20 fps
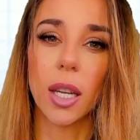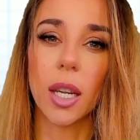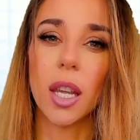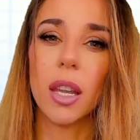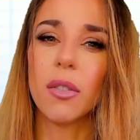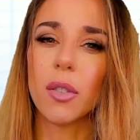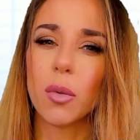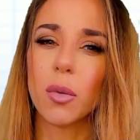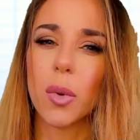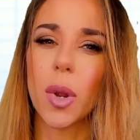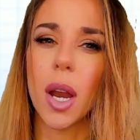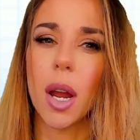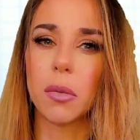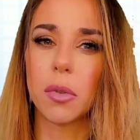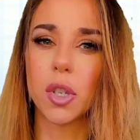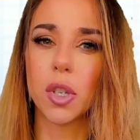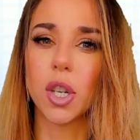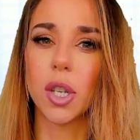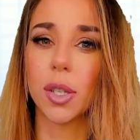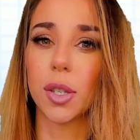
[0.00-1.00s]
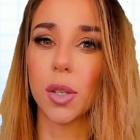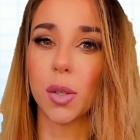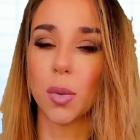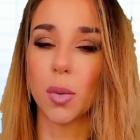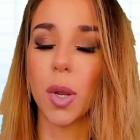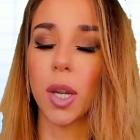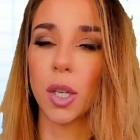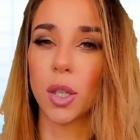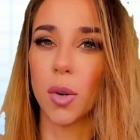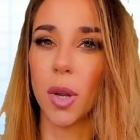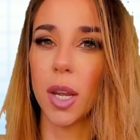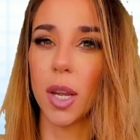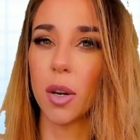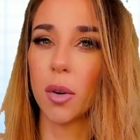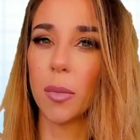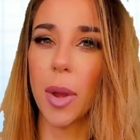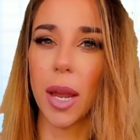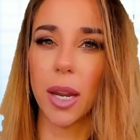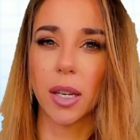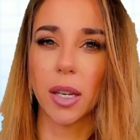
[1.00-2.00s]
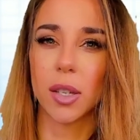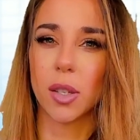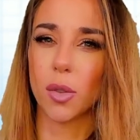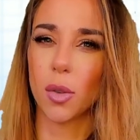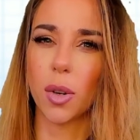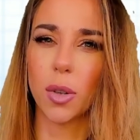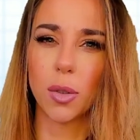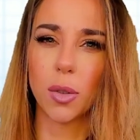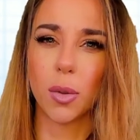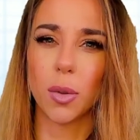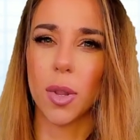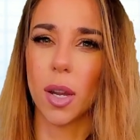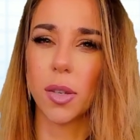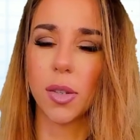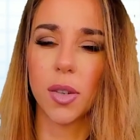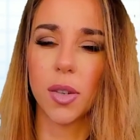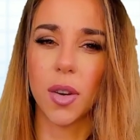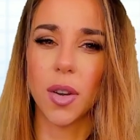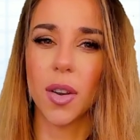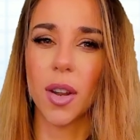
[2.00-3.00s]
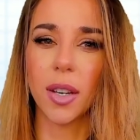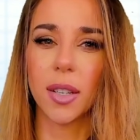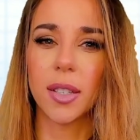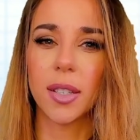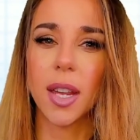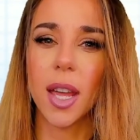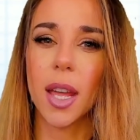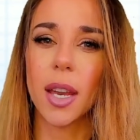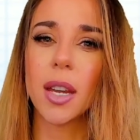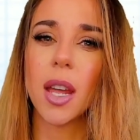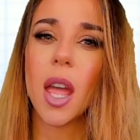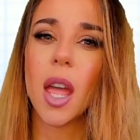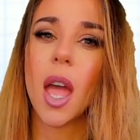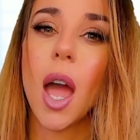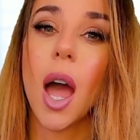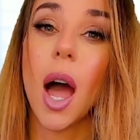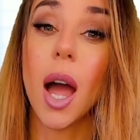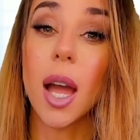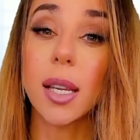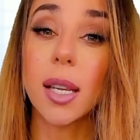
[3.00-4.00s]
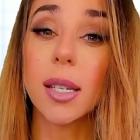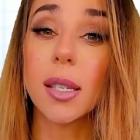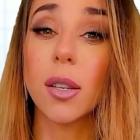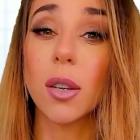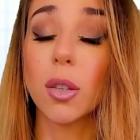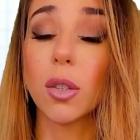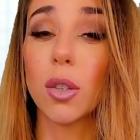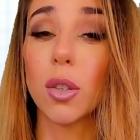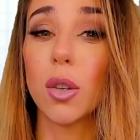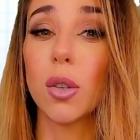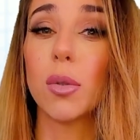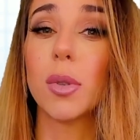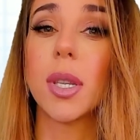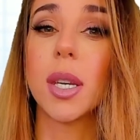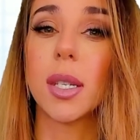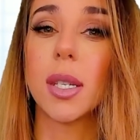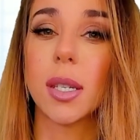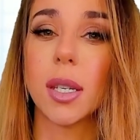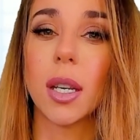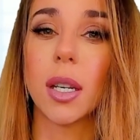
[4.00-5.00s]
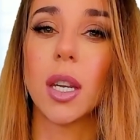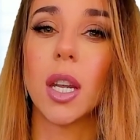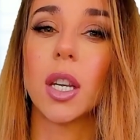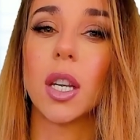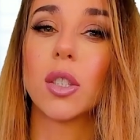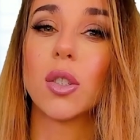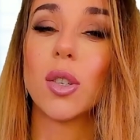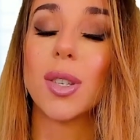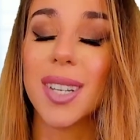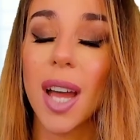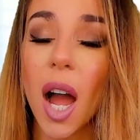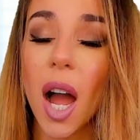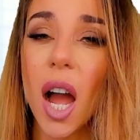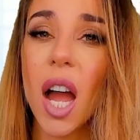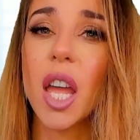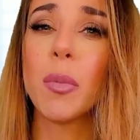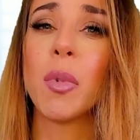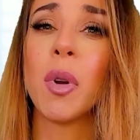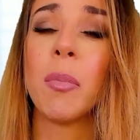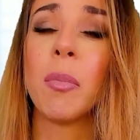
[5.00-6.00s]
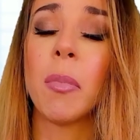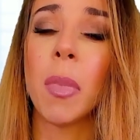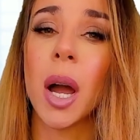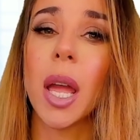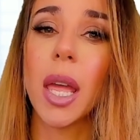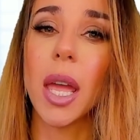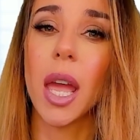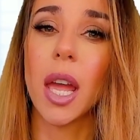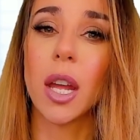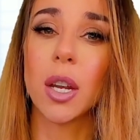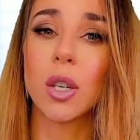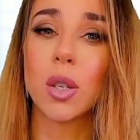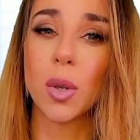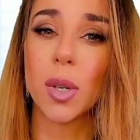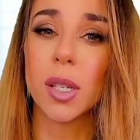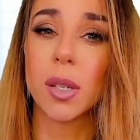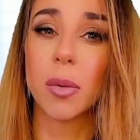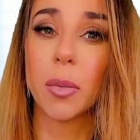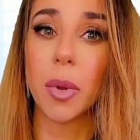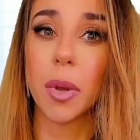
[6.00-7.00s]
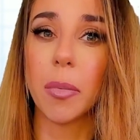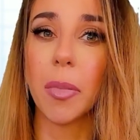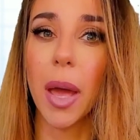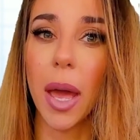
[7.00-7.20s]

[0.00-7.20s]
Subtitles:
Even when I was just a swing trader back in sort of 2009-10, I still use this technique to time my entries a bit